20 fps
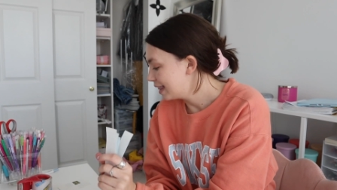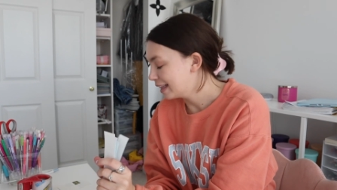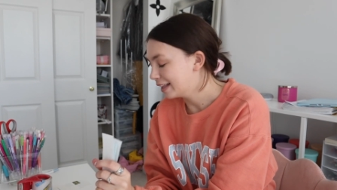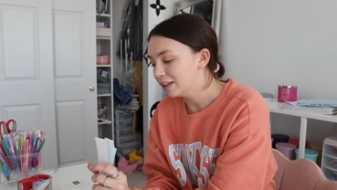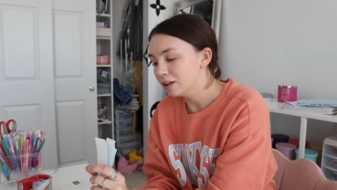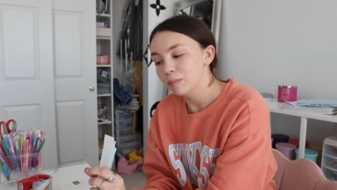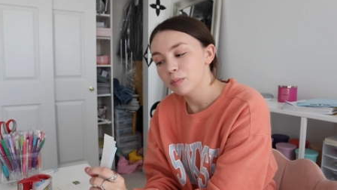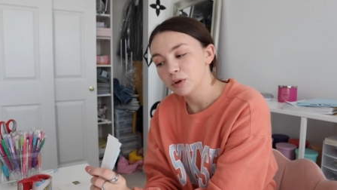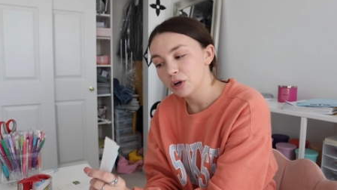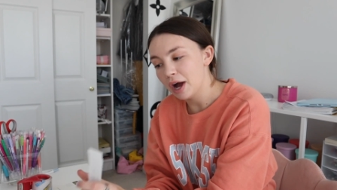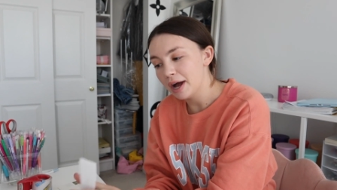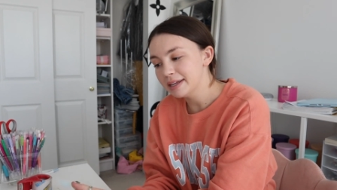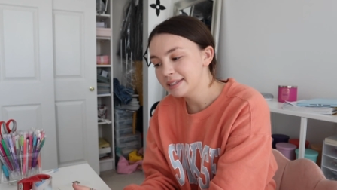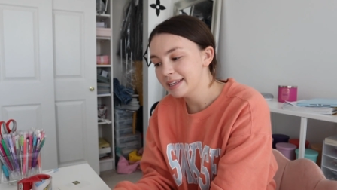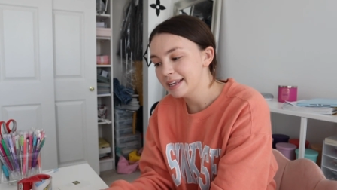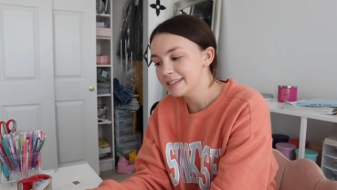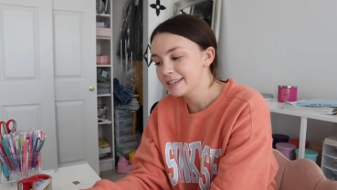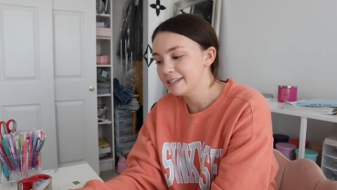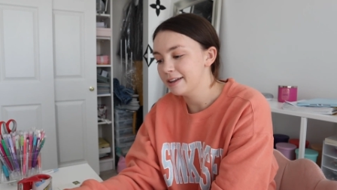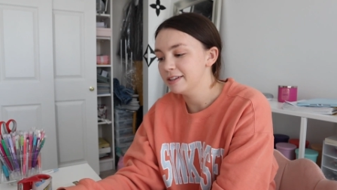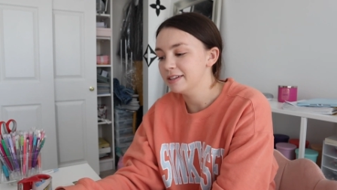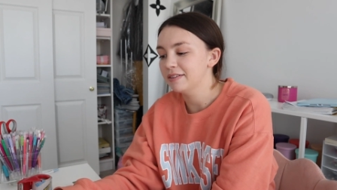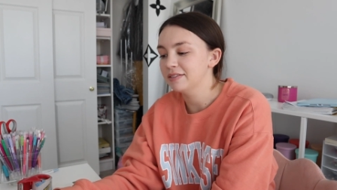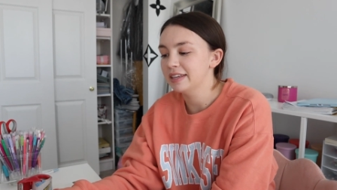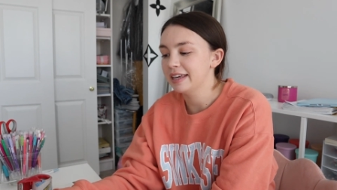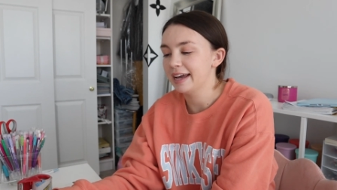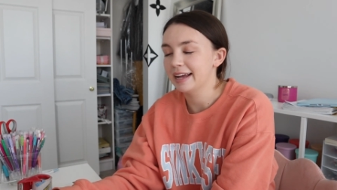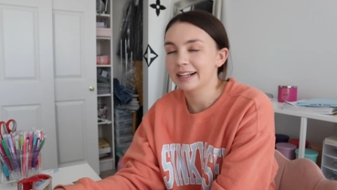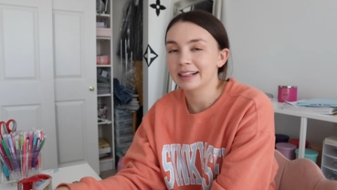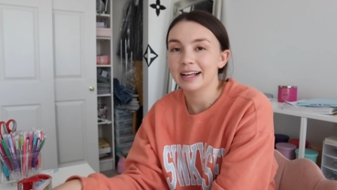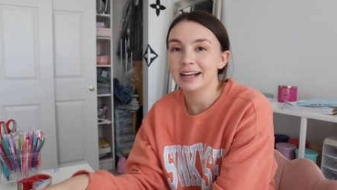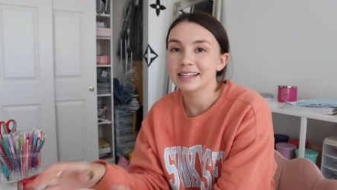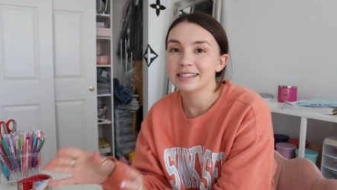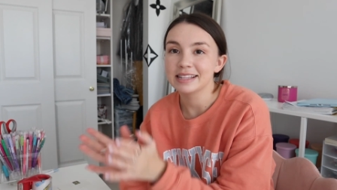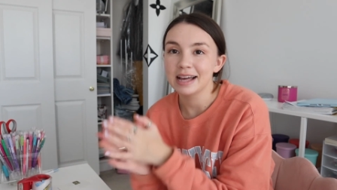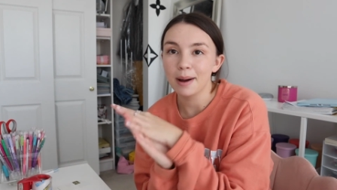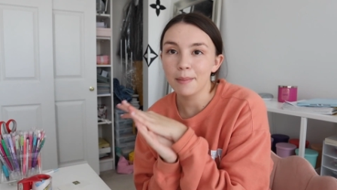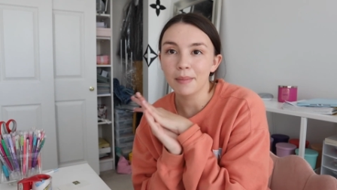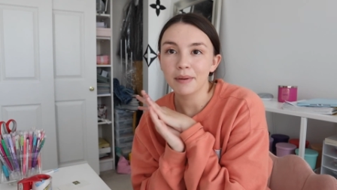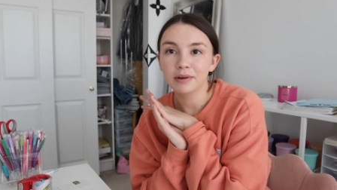a little process because I have to
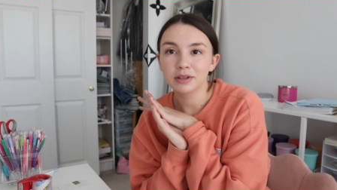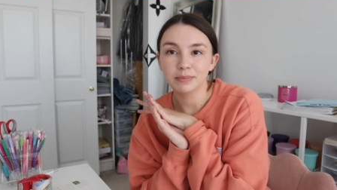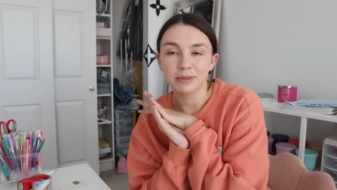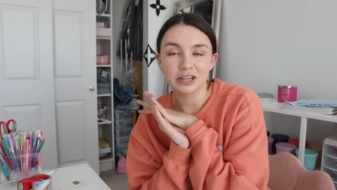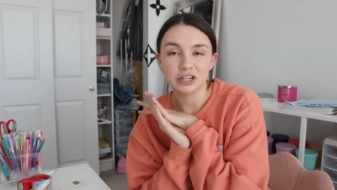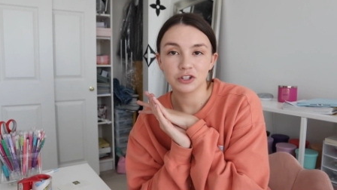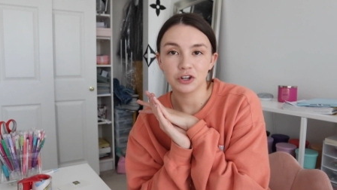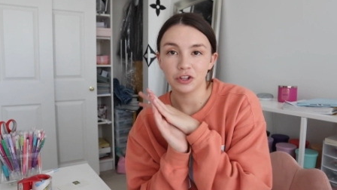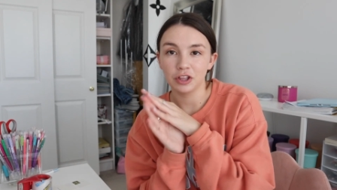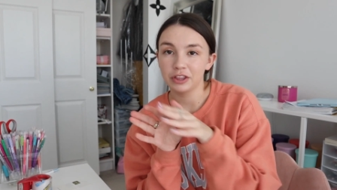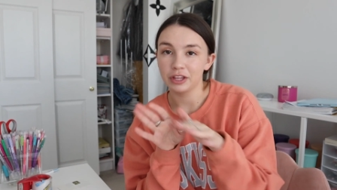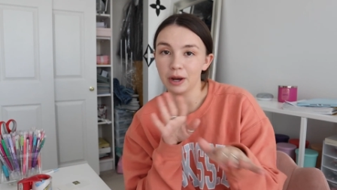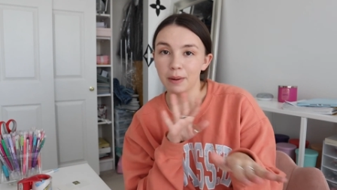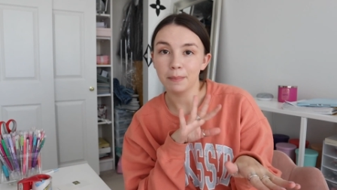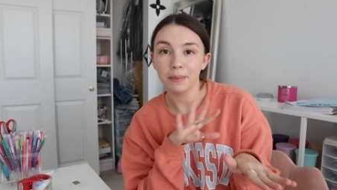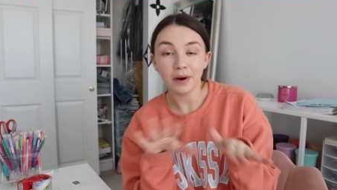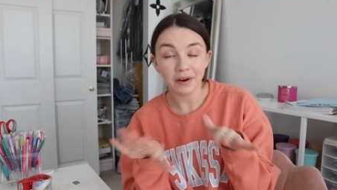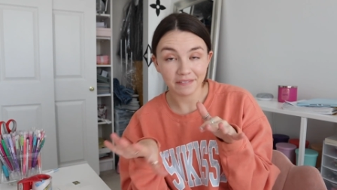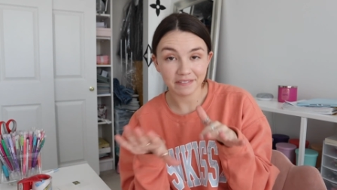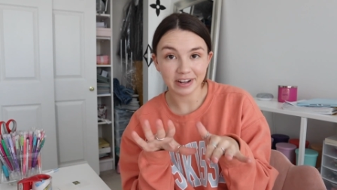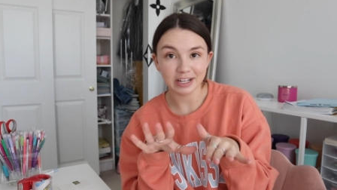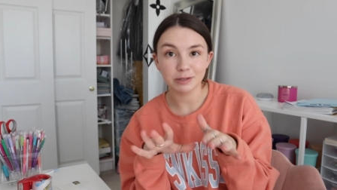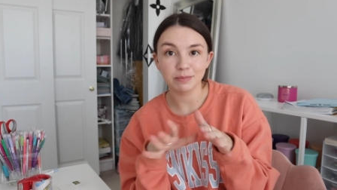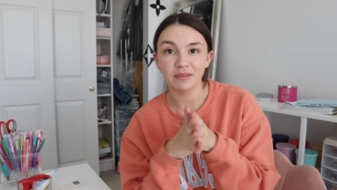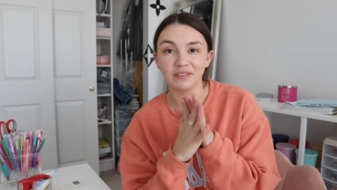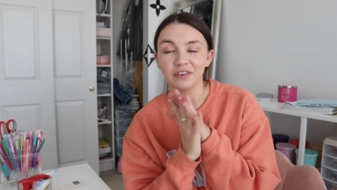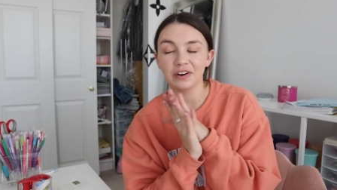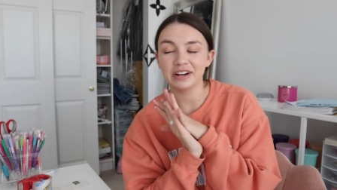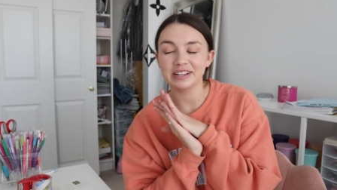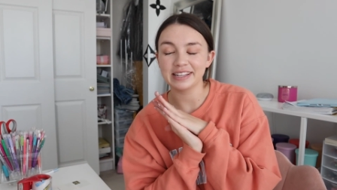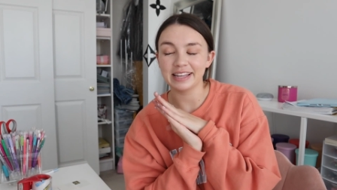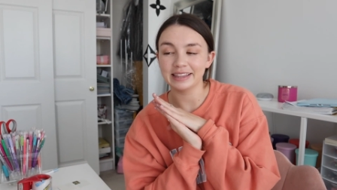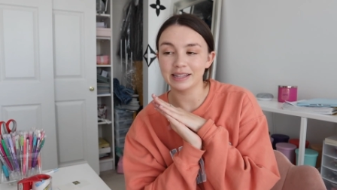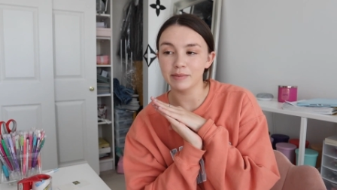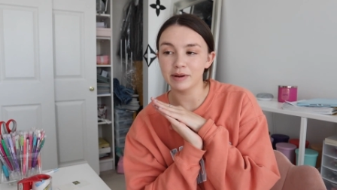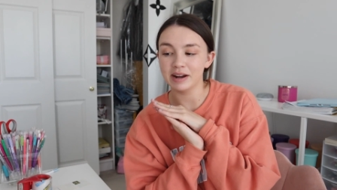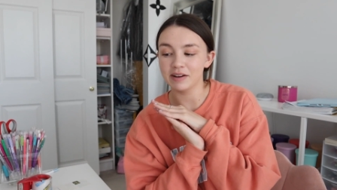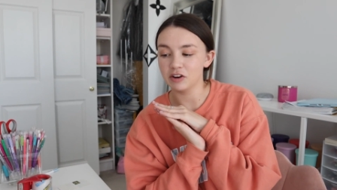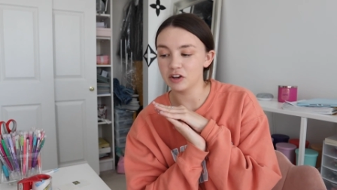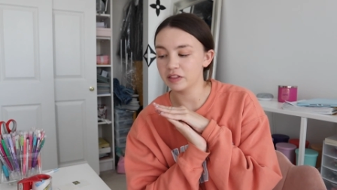analyze them to make sure that they're perfect before I send
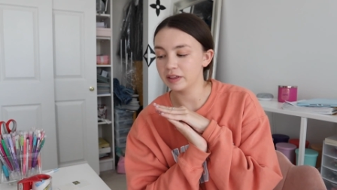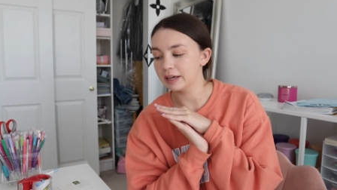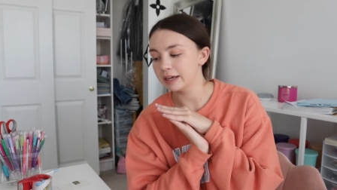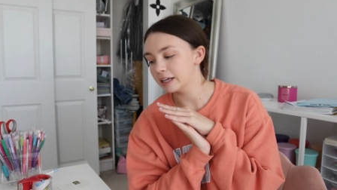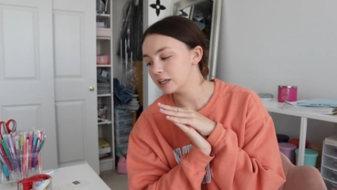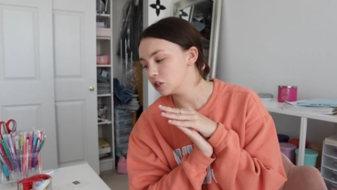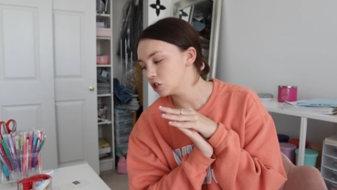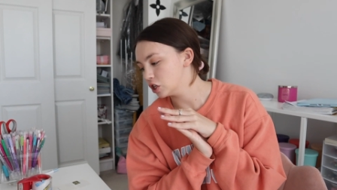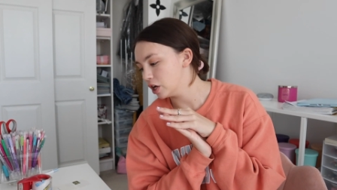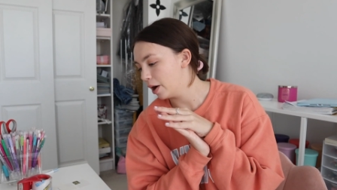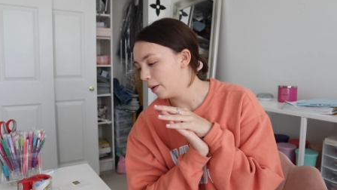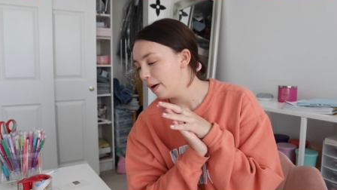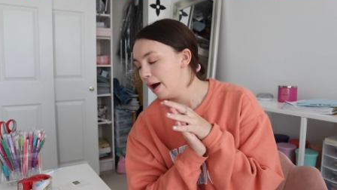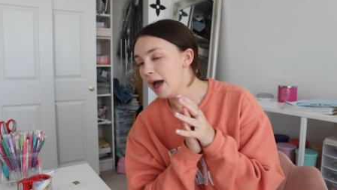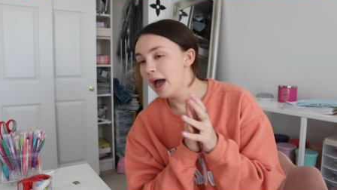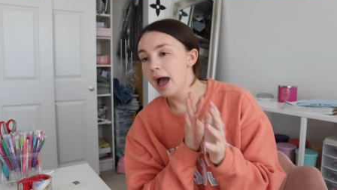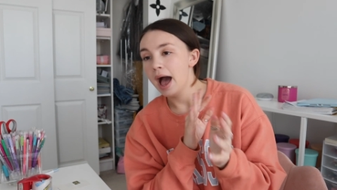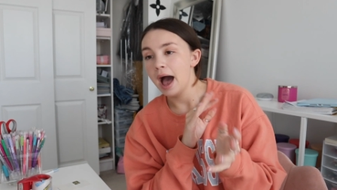them and everything. So